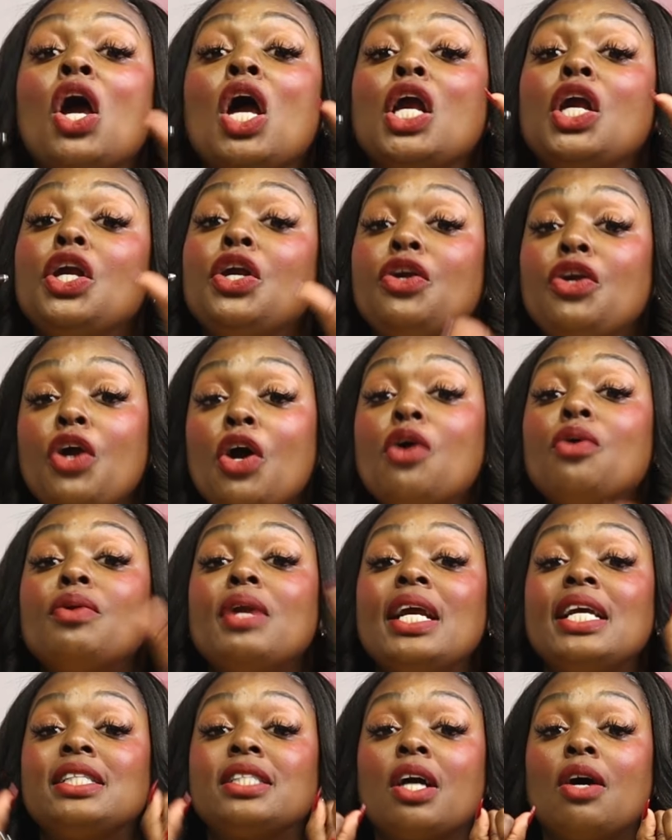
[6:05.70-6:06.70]
You
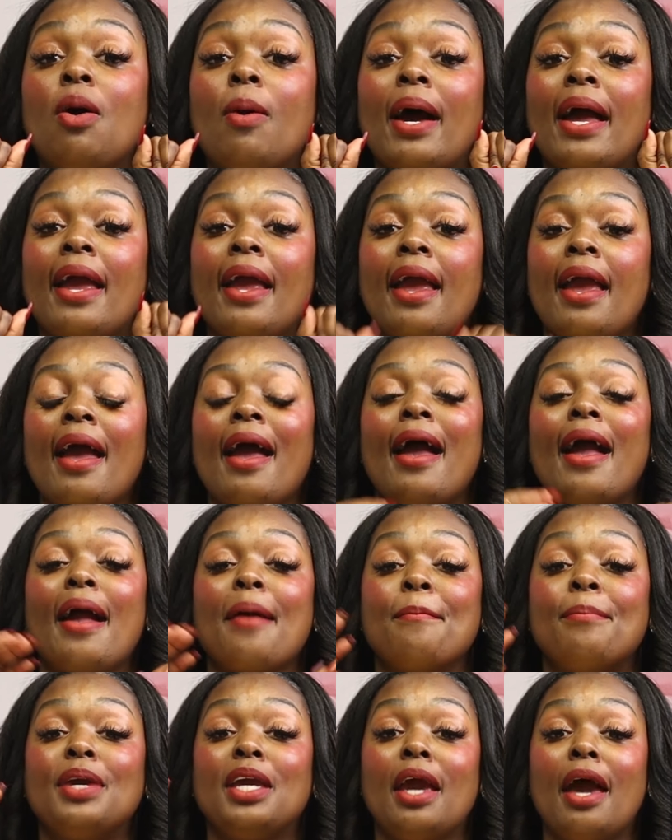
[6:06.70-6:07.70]
need to go ahead
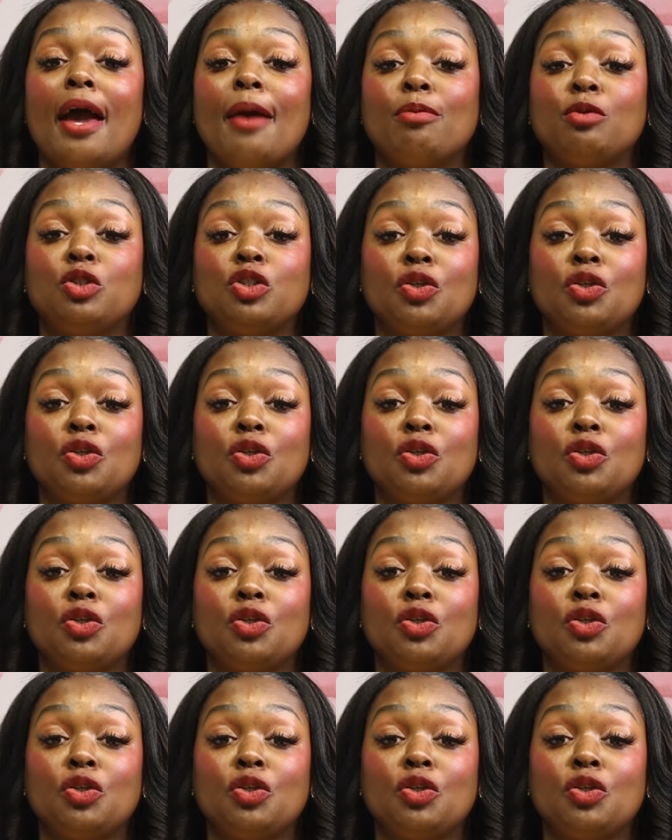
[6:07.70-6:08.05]
and be able